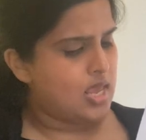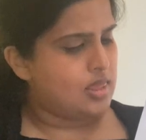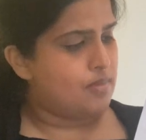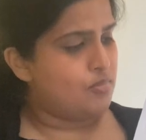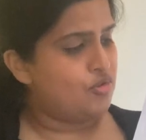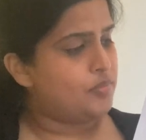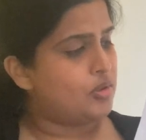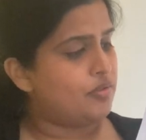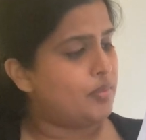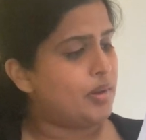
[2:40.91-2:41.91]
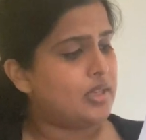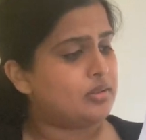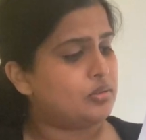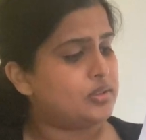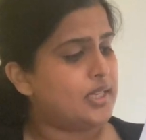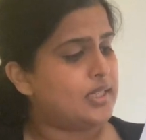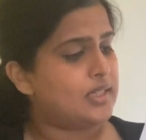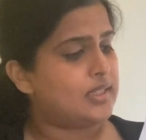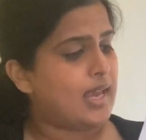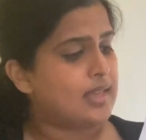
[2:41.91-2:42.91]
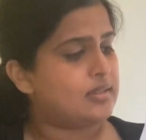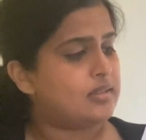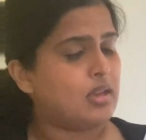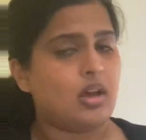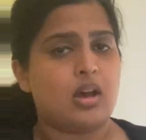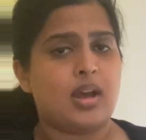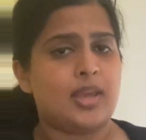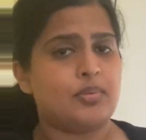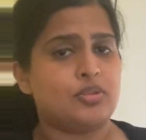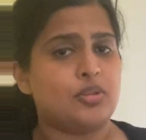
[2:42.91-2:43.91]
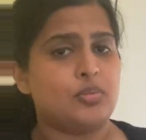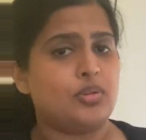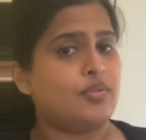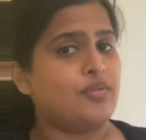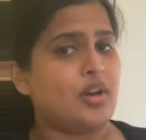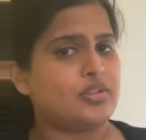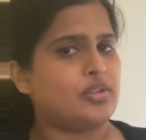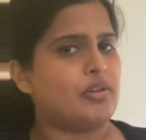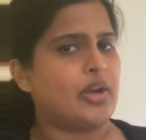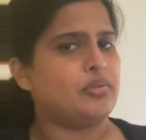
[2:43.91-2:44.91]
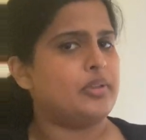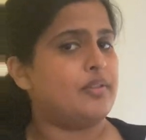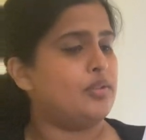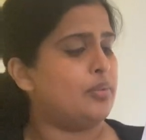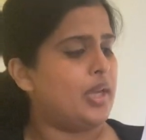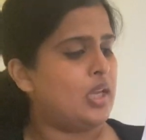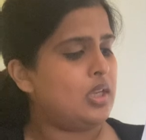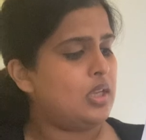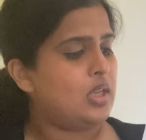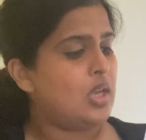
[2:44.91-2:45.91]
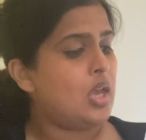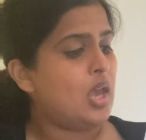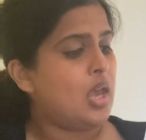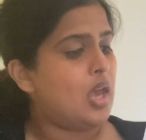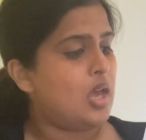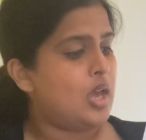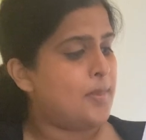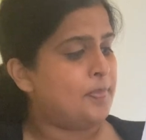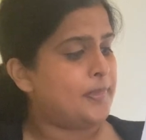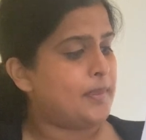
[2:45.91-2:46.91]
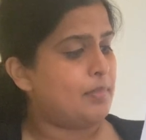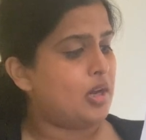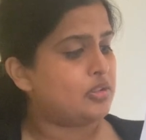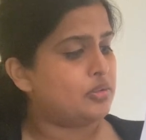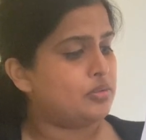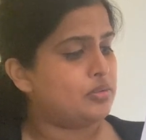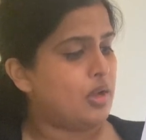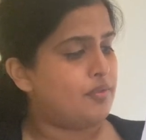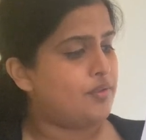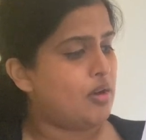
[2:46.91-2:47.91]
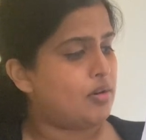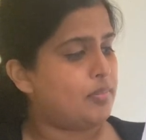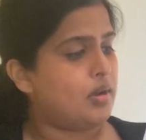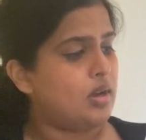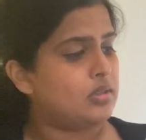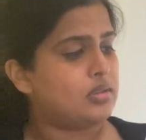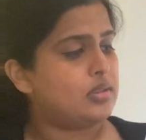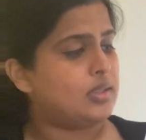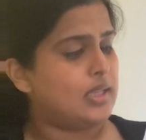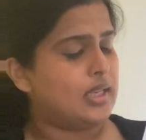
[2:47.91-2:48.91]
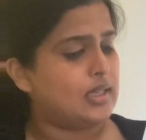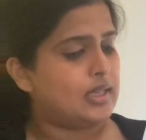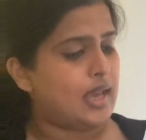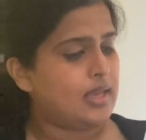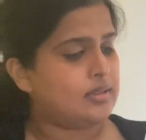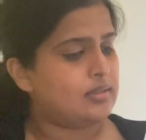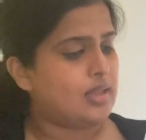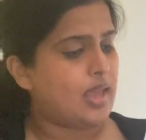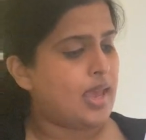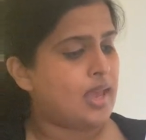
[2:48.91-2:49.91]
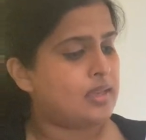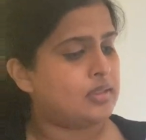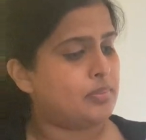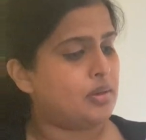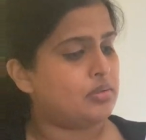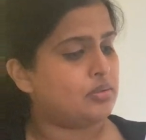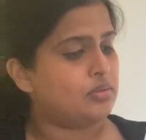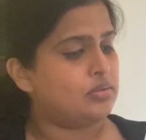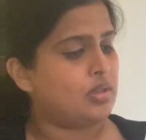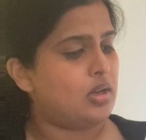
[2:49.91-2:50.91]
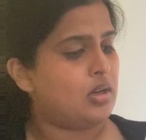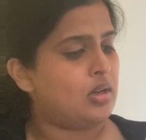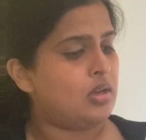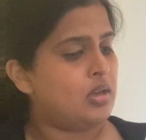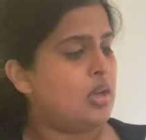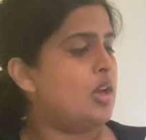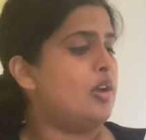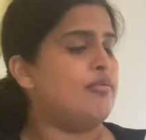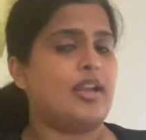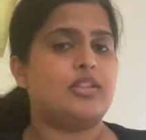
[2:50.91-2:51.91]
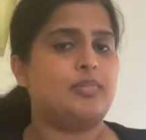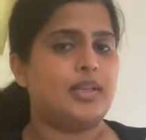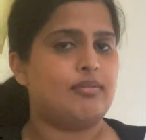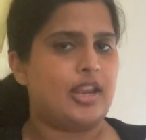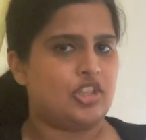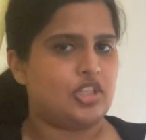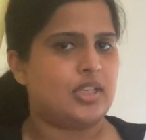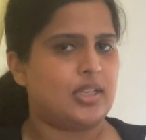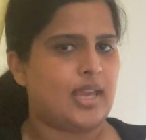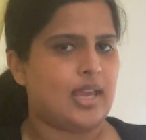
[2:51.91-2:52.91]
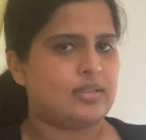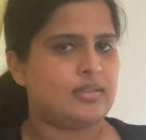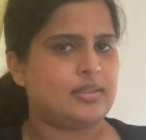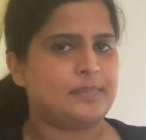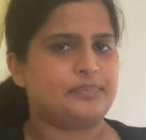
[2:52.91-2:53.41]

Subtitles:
The movement of the particles in a gas are able to move fast around everywhere. The particles are far apart in a gas, and the particles are randomly arranged in a gas.